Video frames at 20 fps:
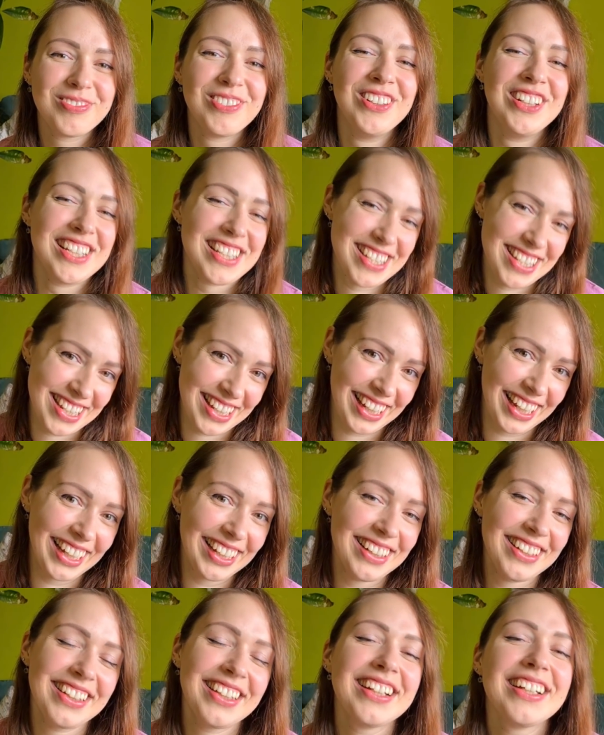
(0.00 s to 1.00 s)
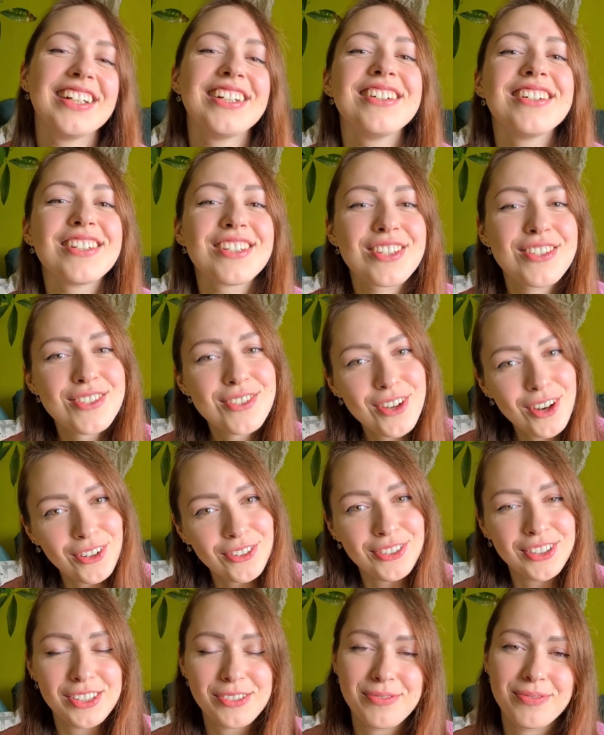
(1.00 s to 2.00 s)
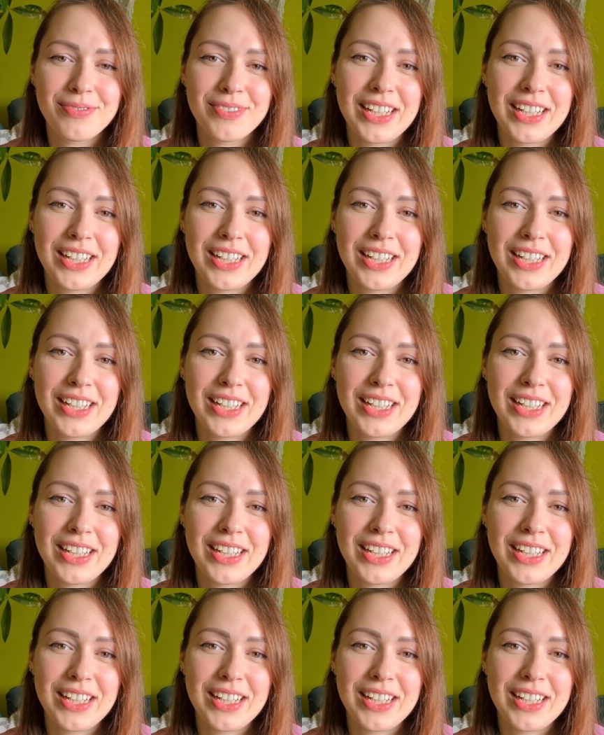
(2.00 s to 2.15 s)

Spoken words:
Once again, sofa.